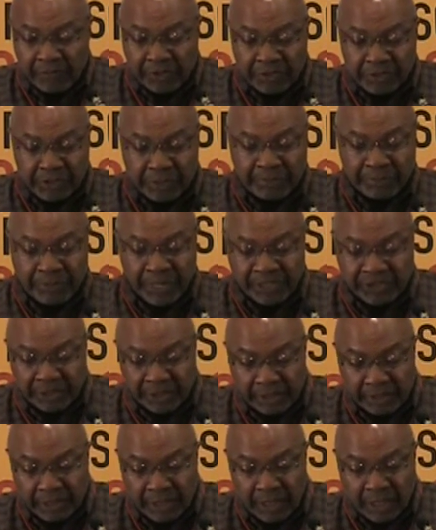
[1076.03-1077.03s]
for the
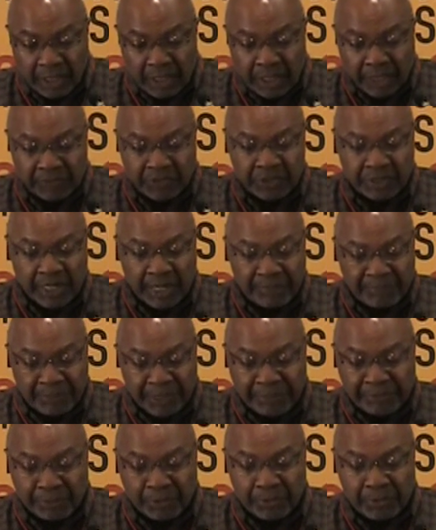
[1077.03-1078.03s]
suppression of some
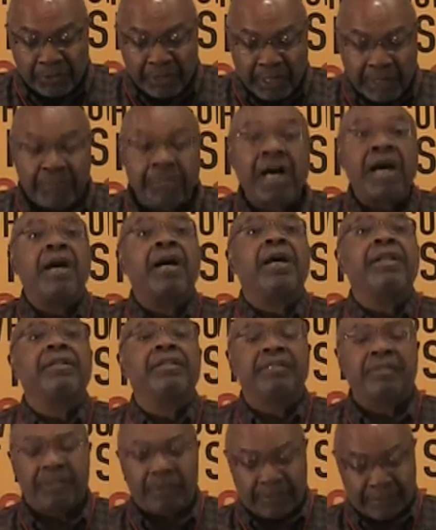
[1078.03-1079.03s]
people by
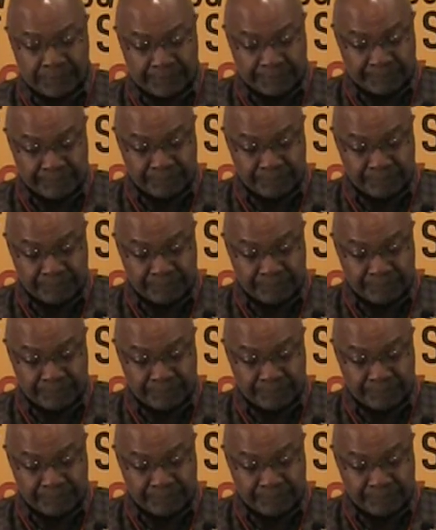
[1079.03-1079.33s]
others.